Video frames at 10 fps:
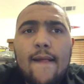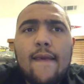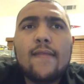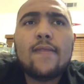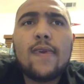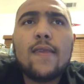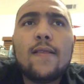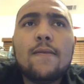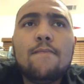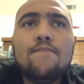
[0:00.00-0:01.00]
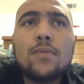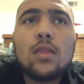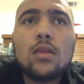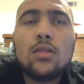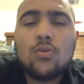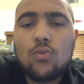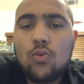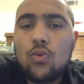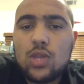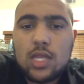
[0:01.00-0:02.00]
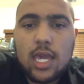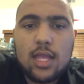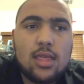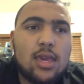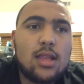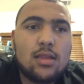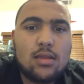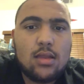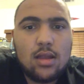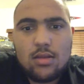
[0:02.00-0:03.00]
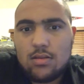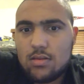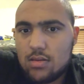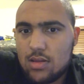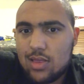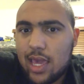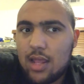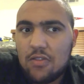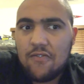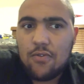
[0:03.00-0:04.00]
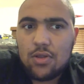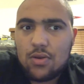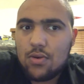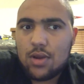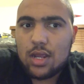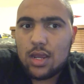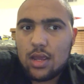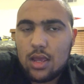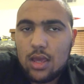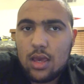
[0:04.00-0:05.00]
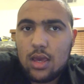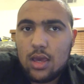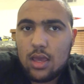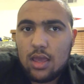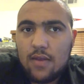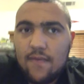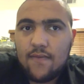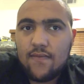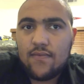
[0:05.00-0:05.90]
And then the rule states that late in the fourth quarter, if